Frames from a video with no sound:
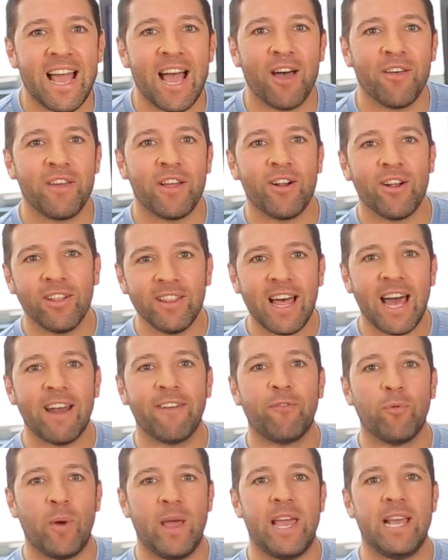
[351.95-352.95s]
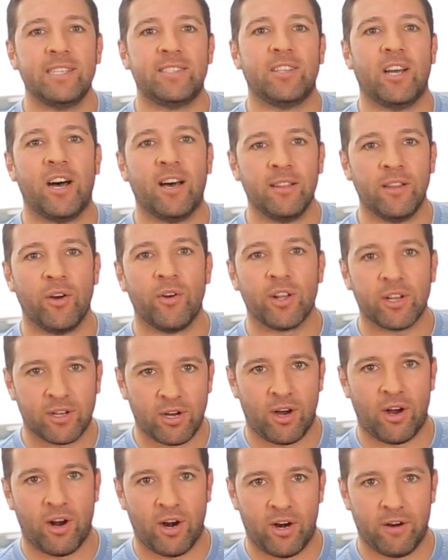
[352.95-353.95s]
Now, there are a lot of ways to unload a
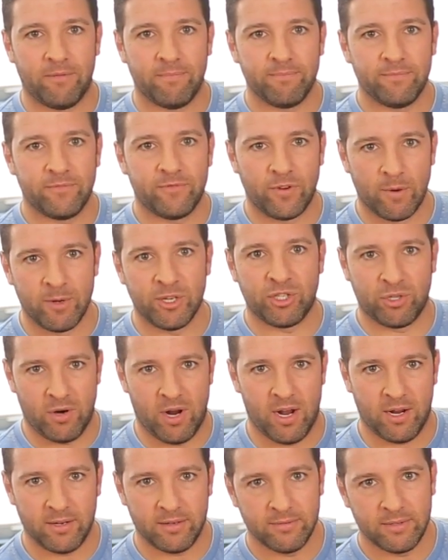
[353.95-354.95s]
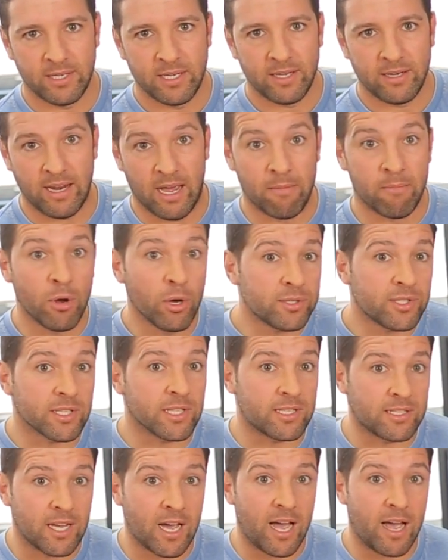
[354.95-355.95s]
car from a truck. Now, most
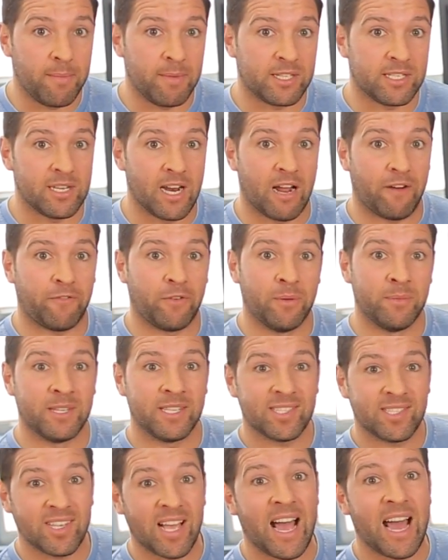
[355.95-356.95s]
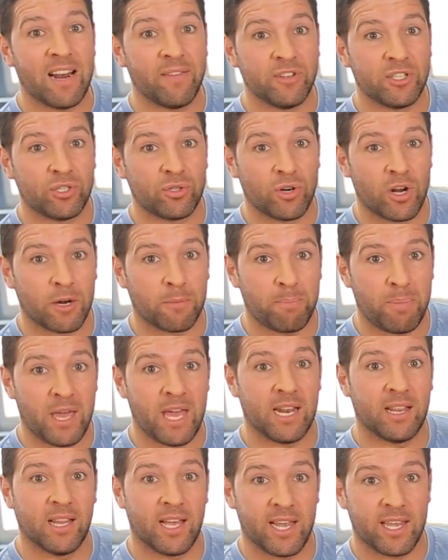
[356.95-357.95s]
of the time, it's not from the side of a truck
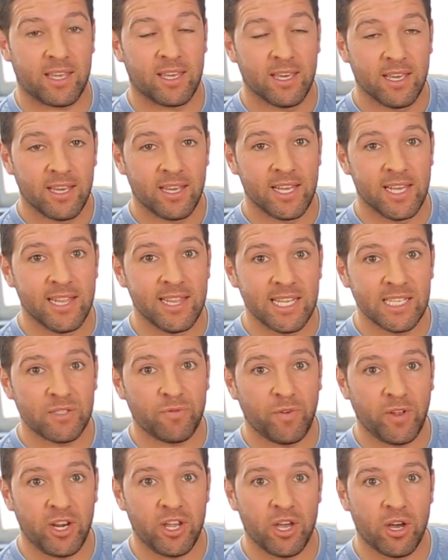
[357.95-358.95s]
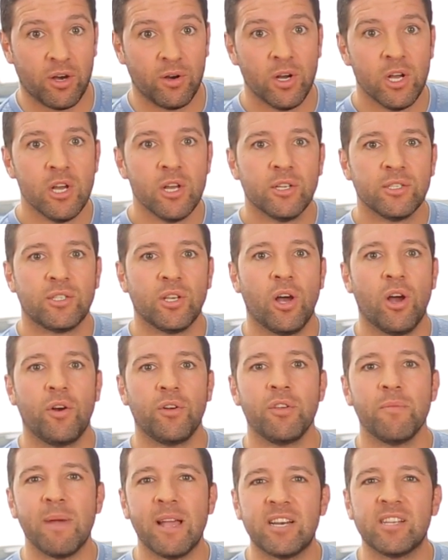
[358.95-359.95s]
bed like in this video,
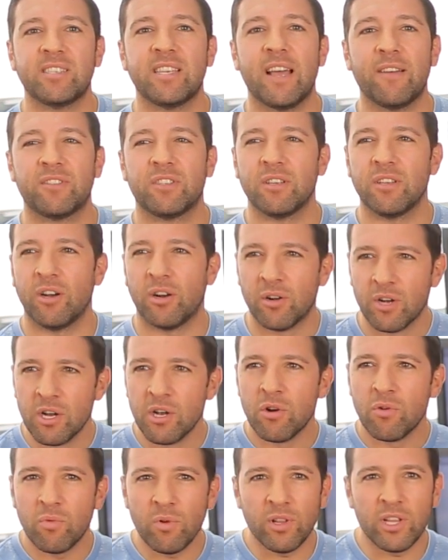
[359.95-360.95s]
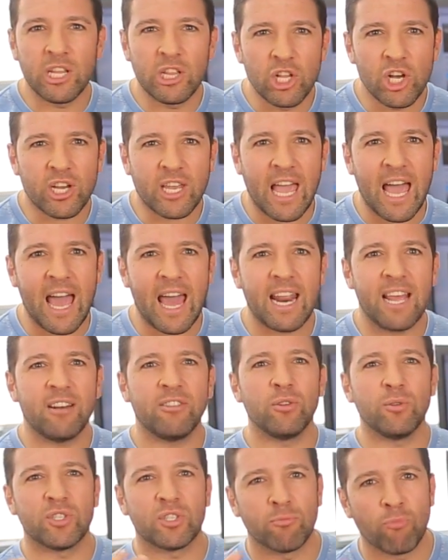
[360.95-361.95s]
so you may just have to, you know, really look at
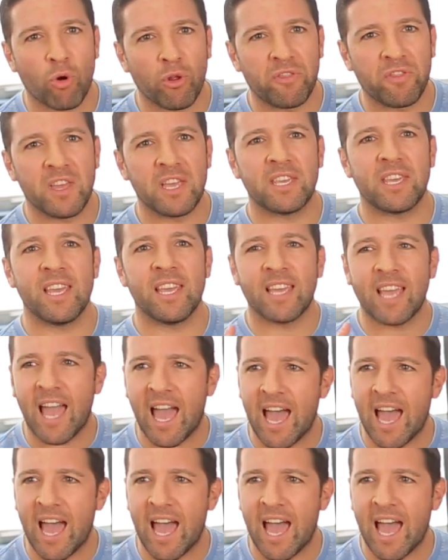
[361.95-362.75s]
it, do some more thinking,